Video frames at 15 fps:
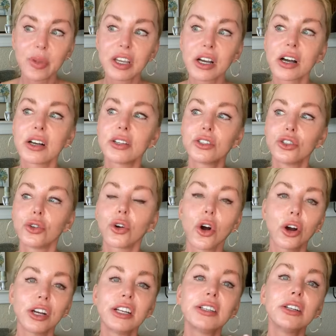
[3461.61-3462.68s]
because
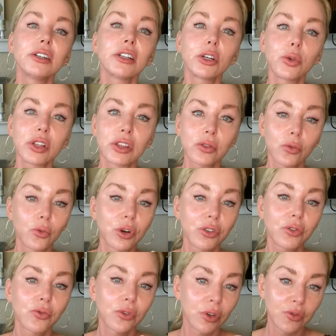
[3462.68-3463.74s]
you're already dealing with
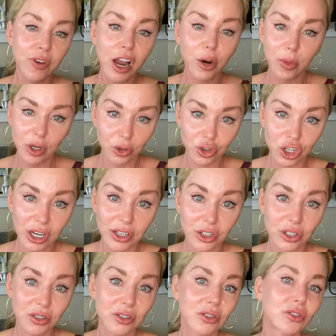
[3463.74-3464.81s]
with environmental
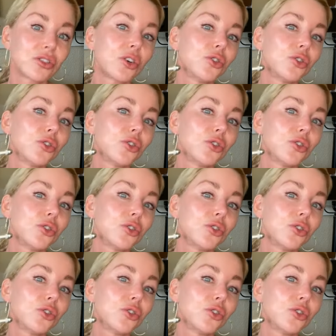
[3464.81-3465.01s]
changes.